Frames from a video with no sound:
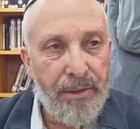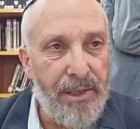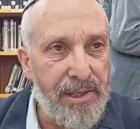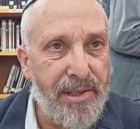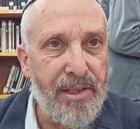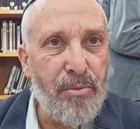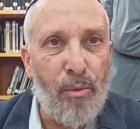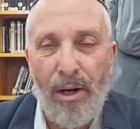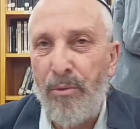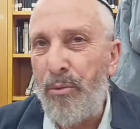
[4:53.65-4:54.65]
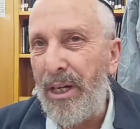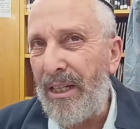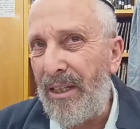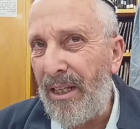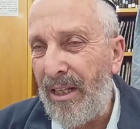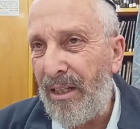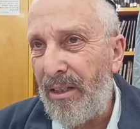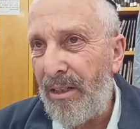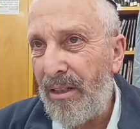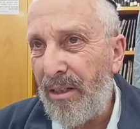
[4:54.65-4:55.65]
This is what
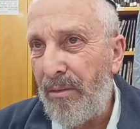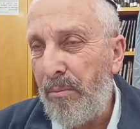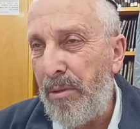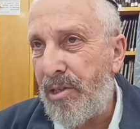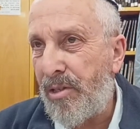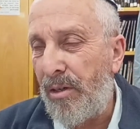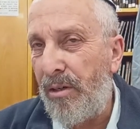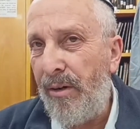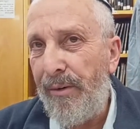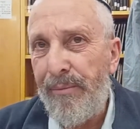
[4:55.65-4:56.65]
really Mr.